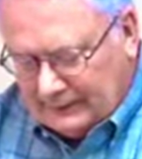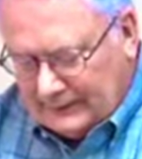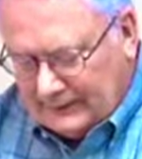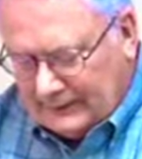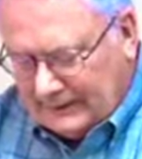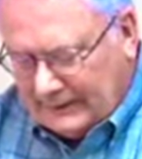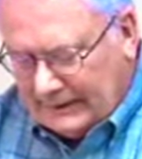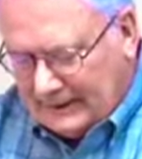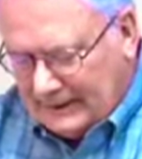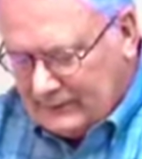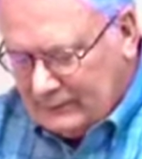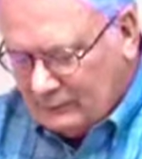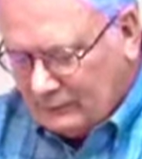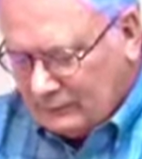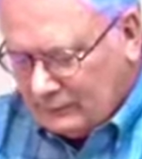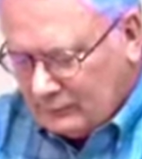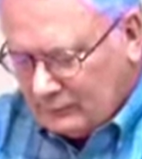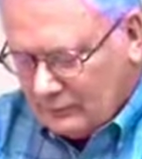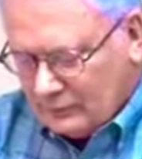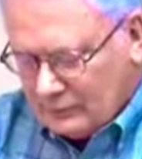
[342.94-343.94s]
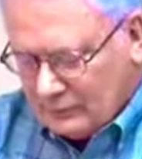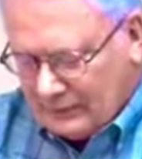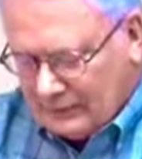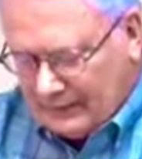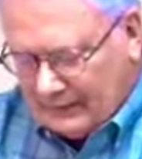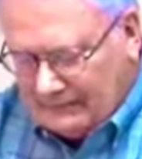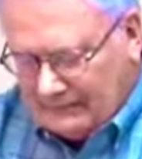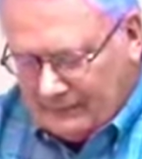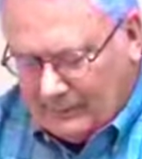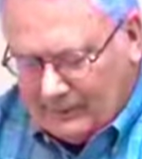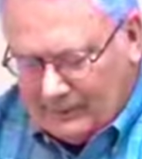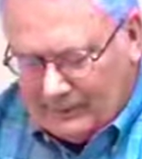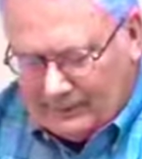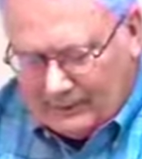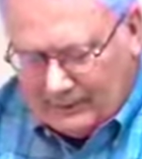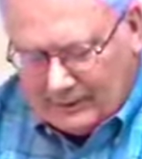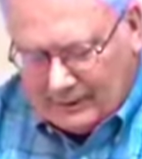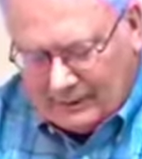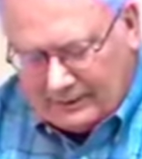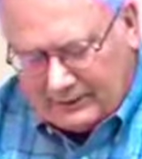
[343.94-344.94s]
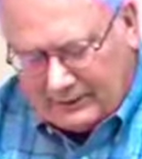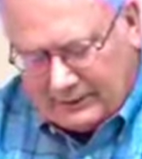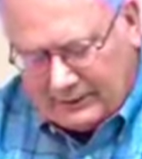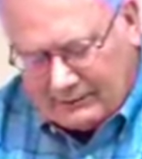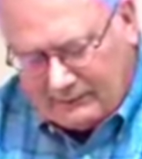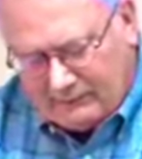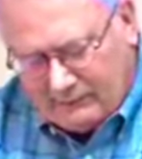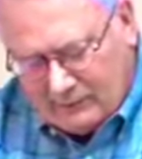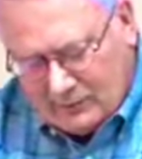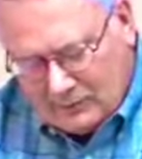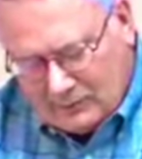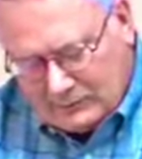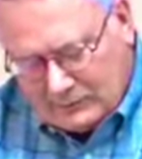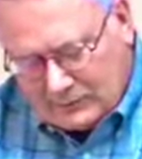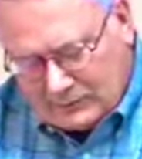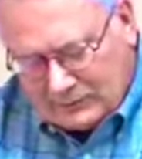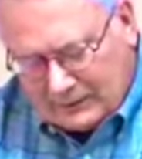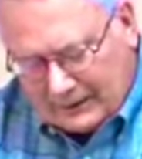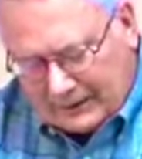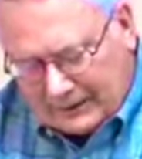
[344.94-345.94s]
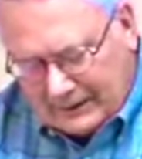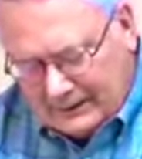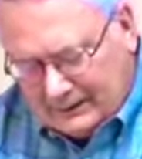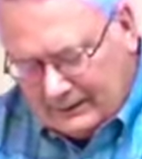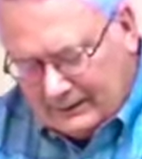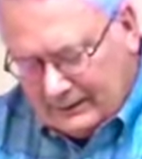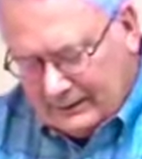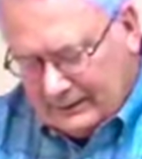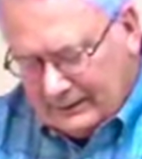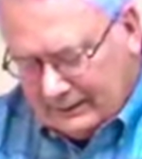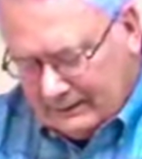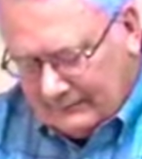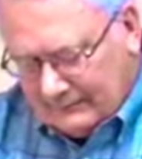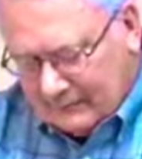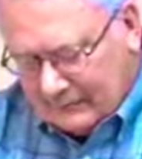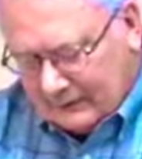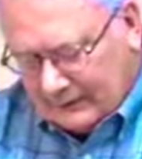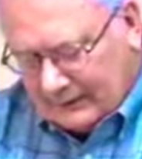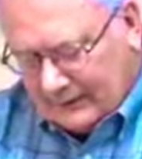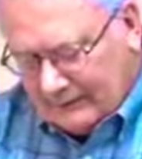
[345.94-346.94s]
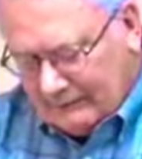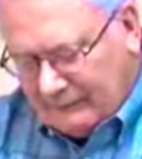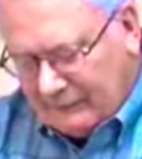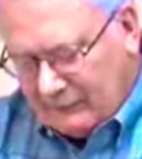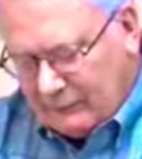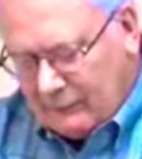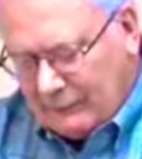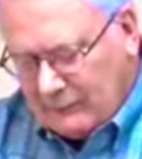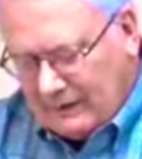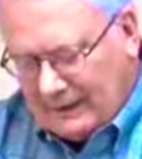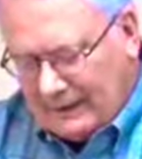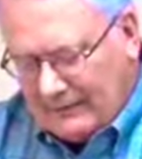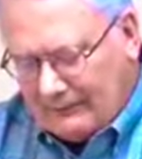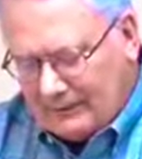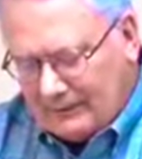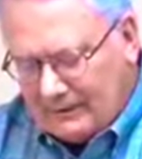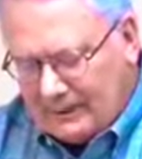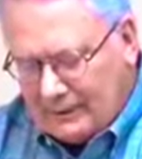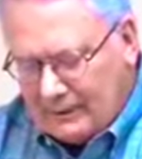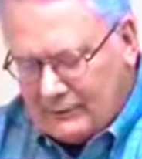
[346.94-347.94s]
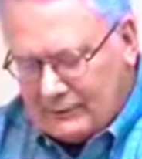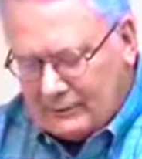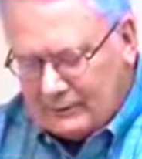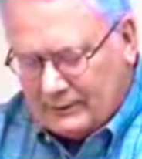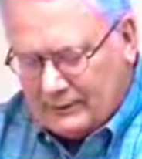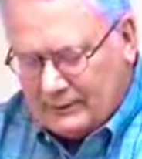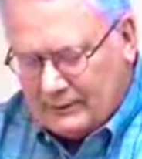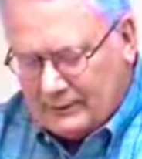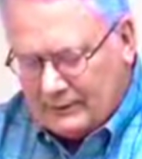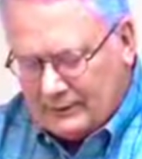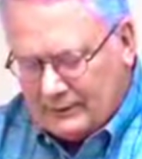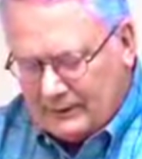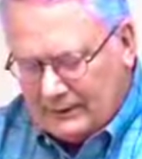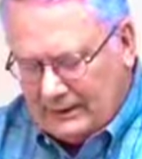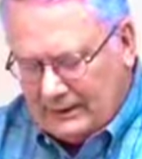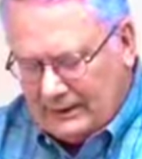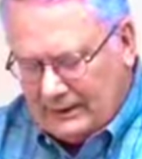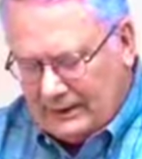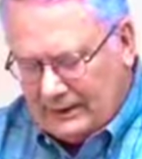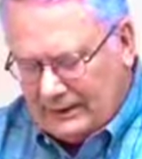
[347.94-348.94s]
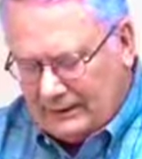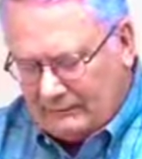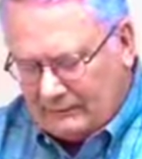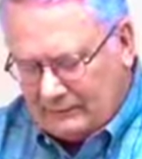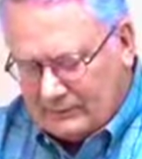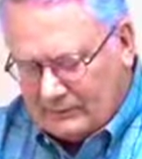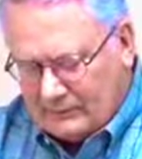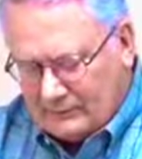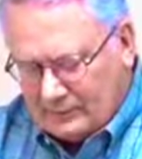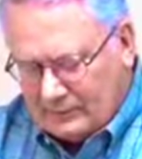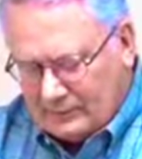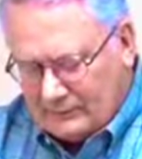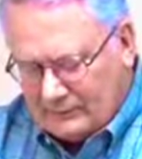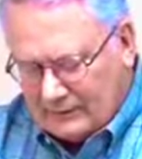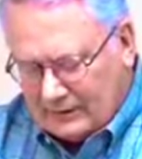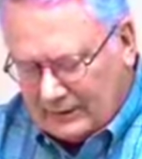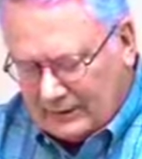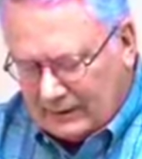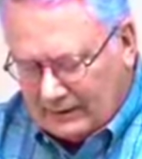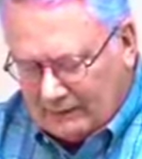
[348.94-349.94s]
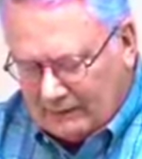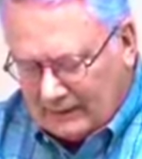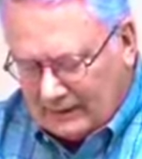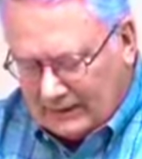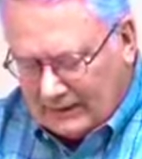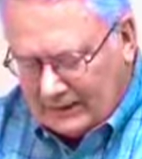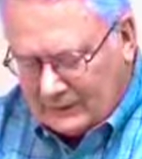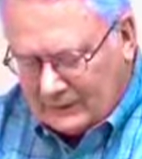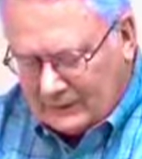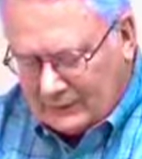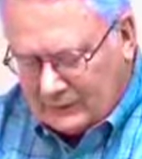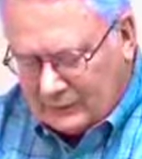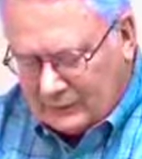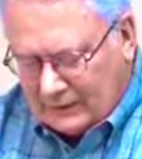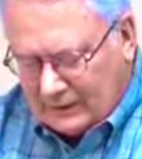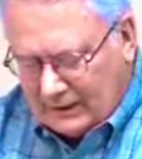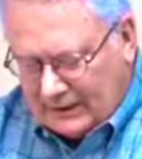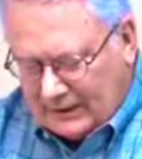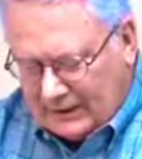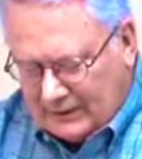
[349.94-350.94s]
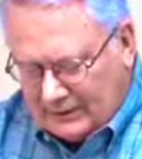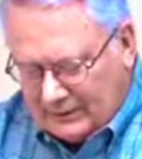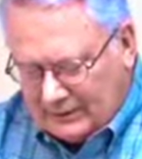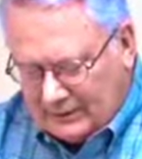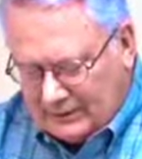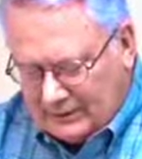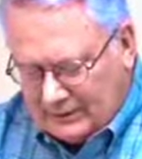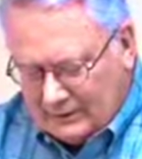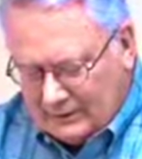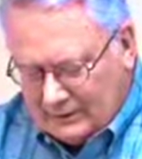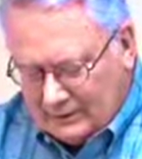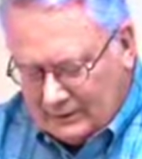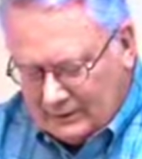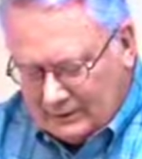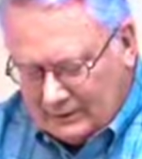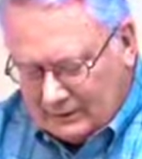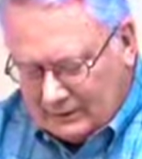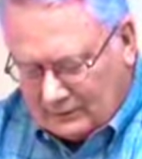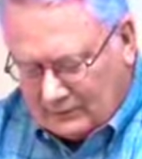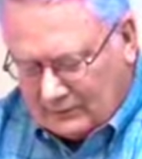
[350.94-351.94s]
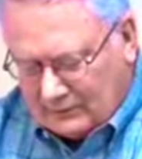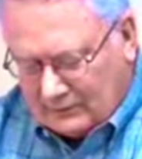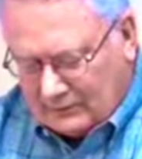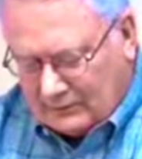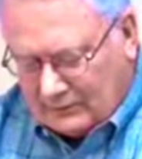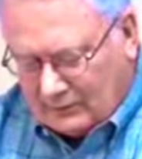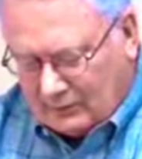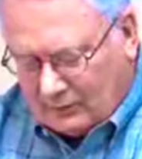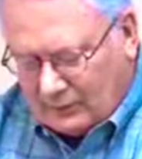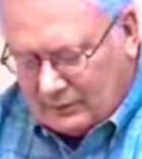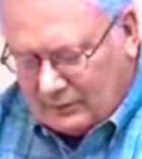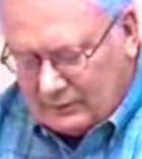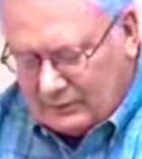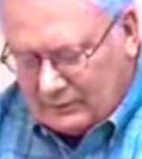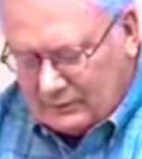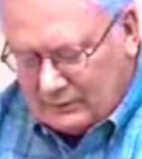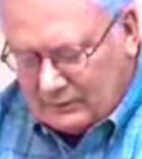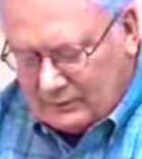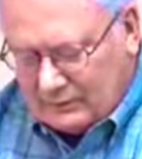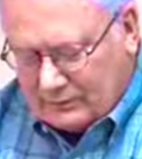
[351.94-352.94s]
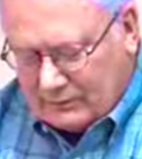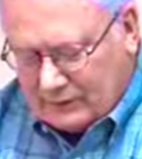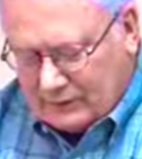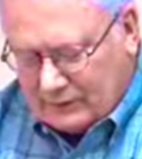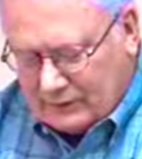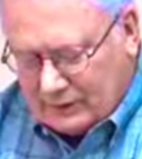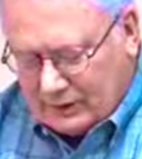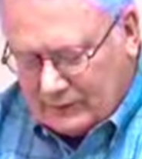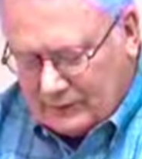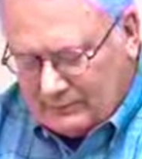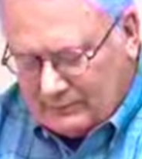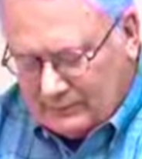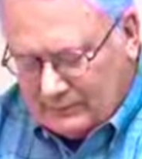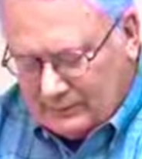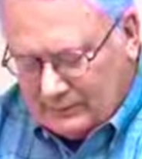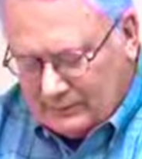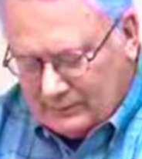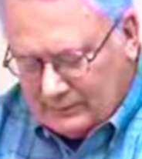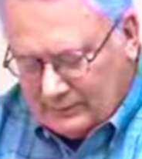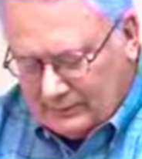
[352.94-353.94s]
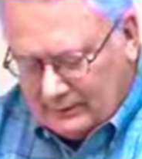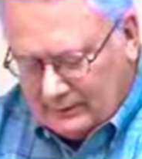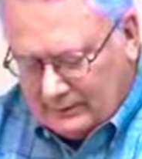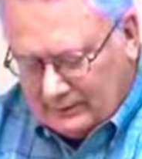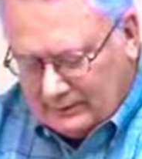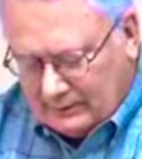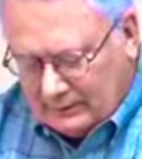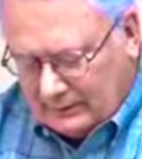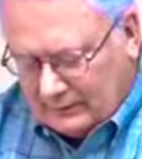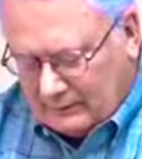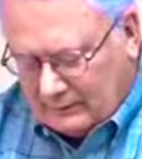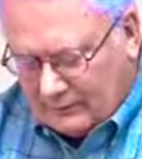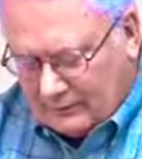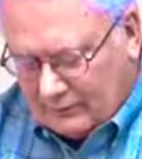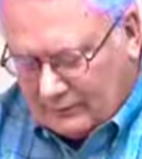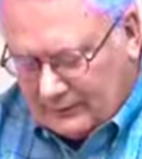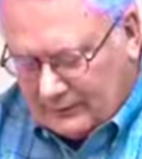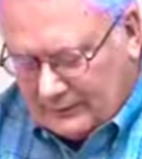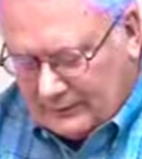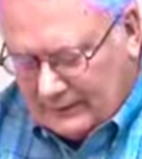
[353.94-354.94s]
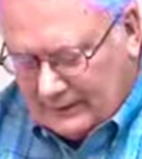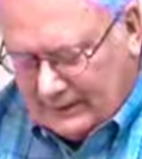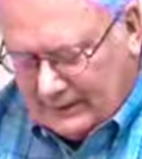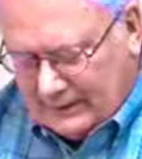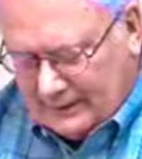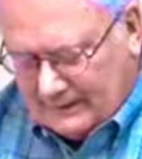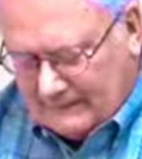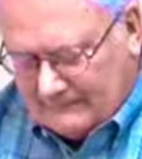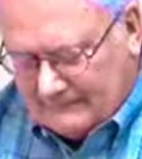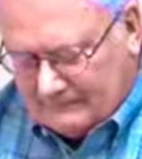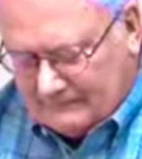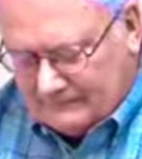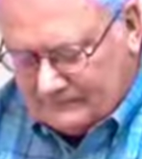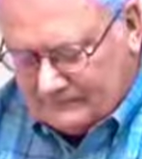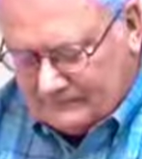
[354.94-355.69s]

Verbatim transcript: And the angels which kept not their first estate, but left their own habitation, he hath reserved in everlasting chains under the darkness unto the judgment of the great day.